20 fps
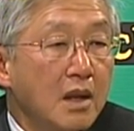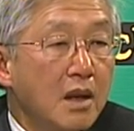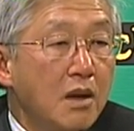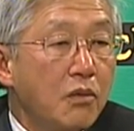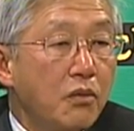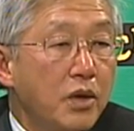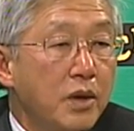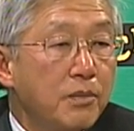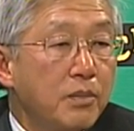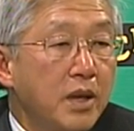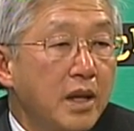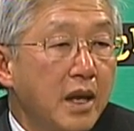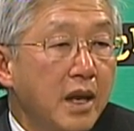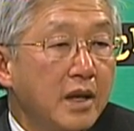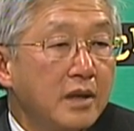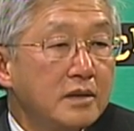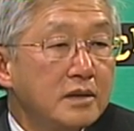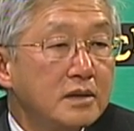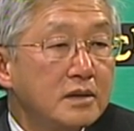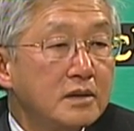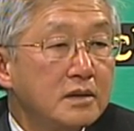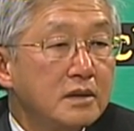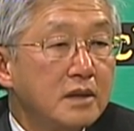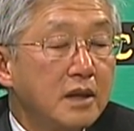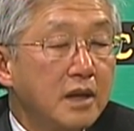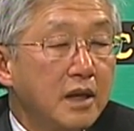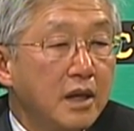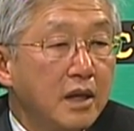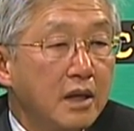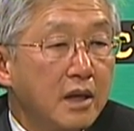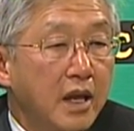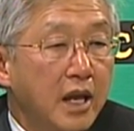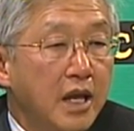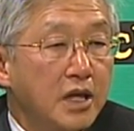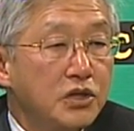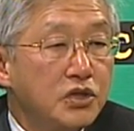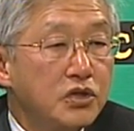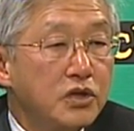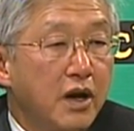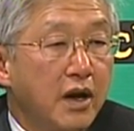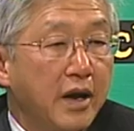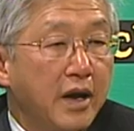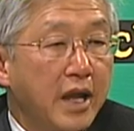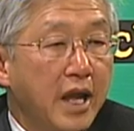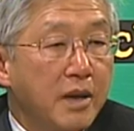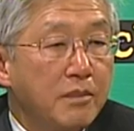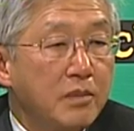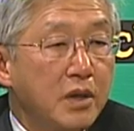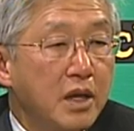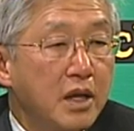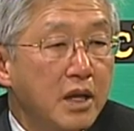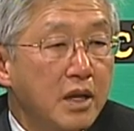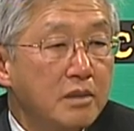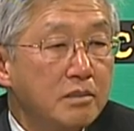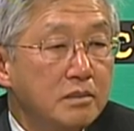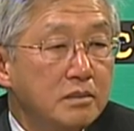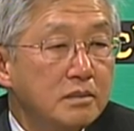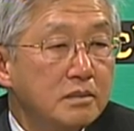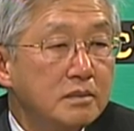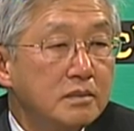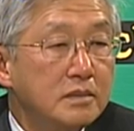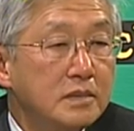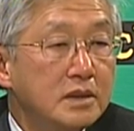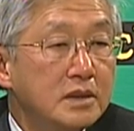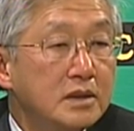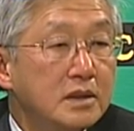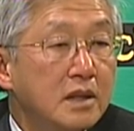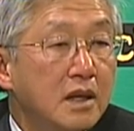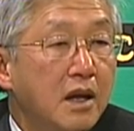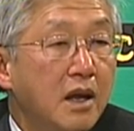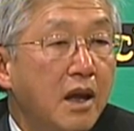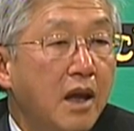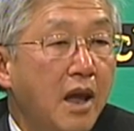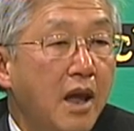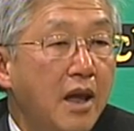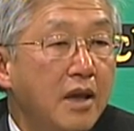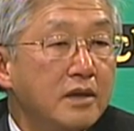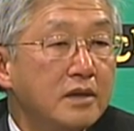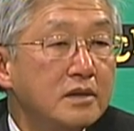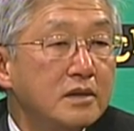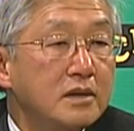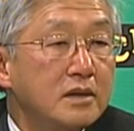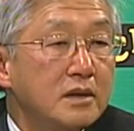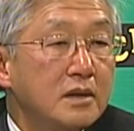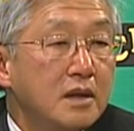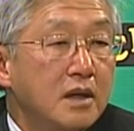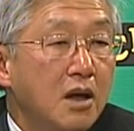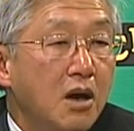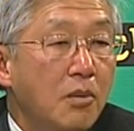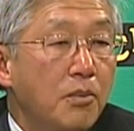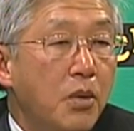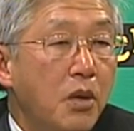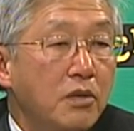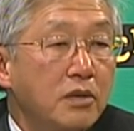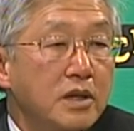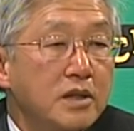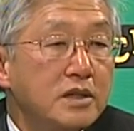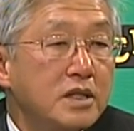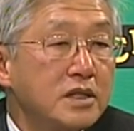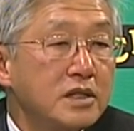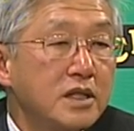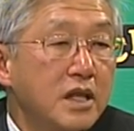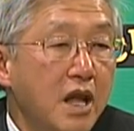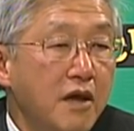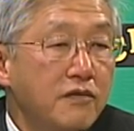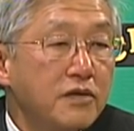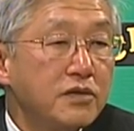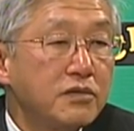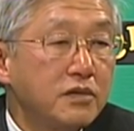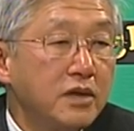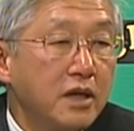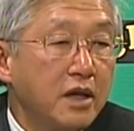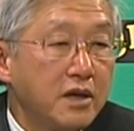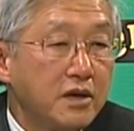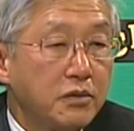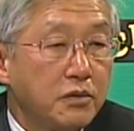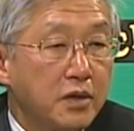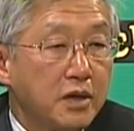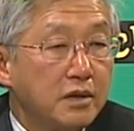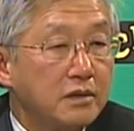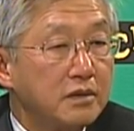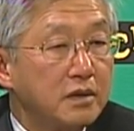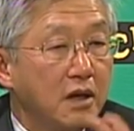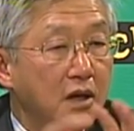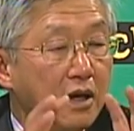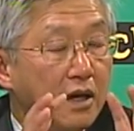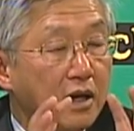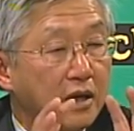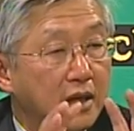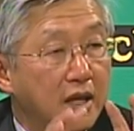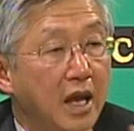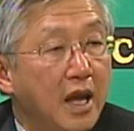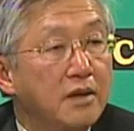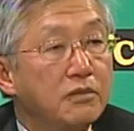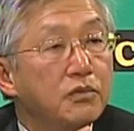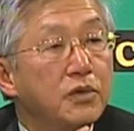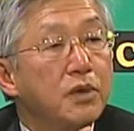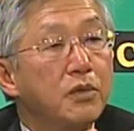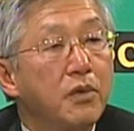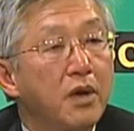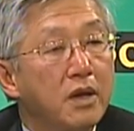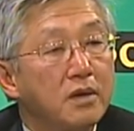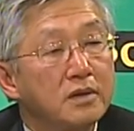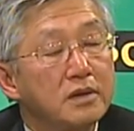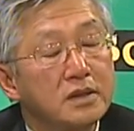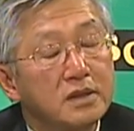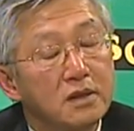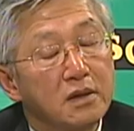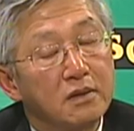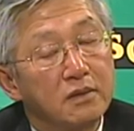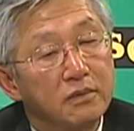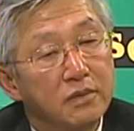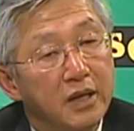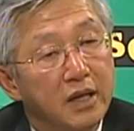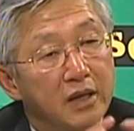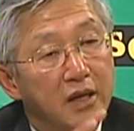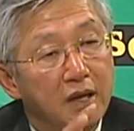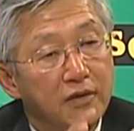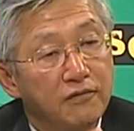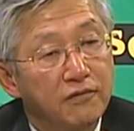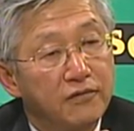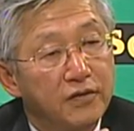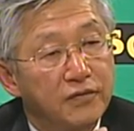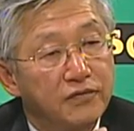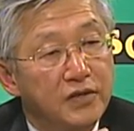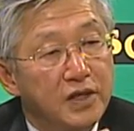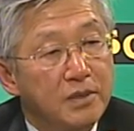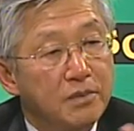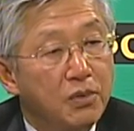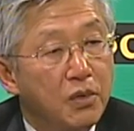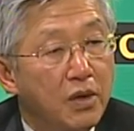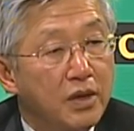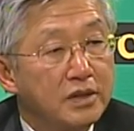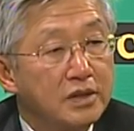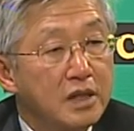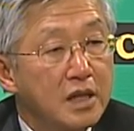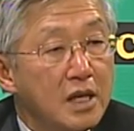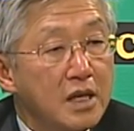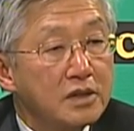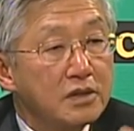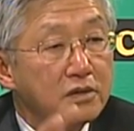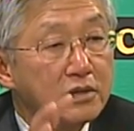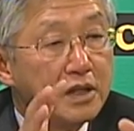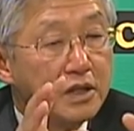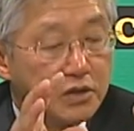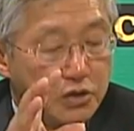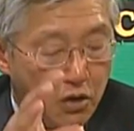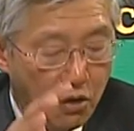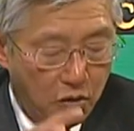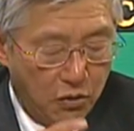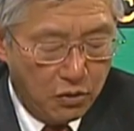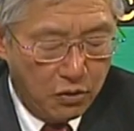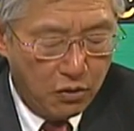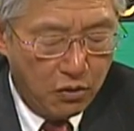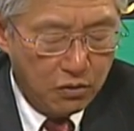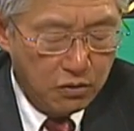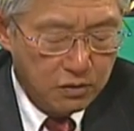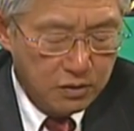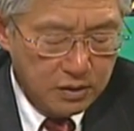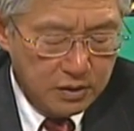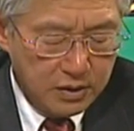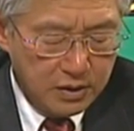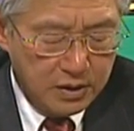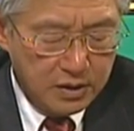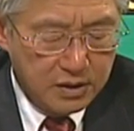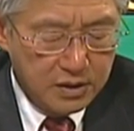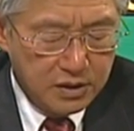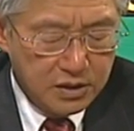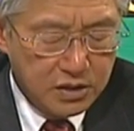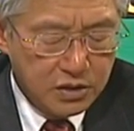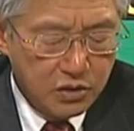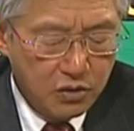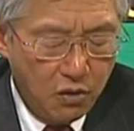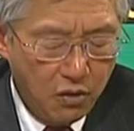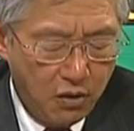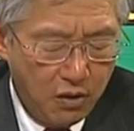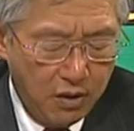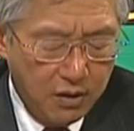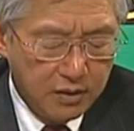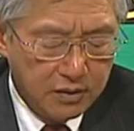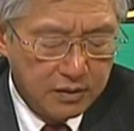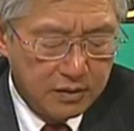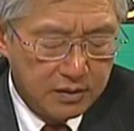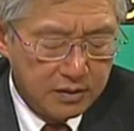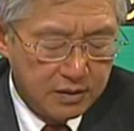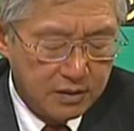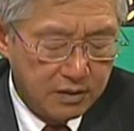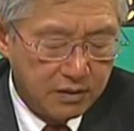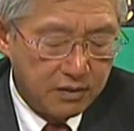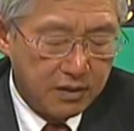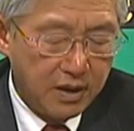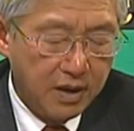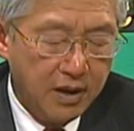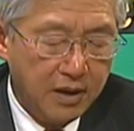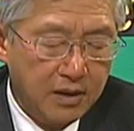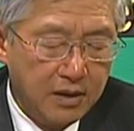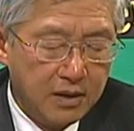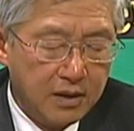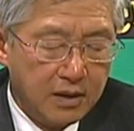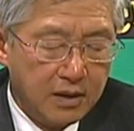we played H-I-M, him, and opponent doesn't have a 3-letter word. Again, we win, so we got 15 points. So the total in this score, okay,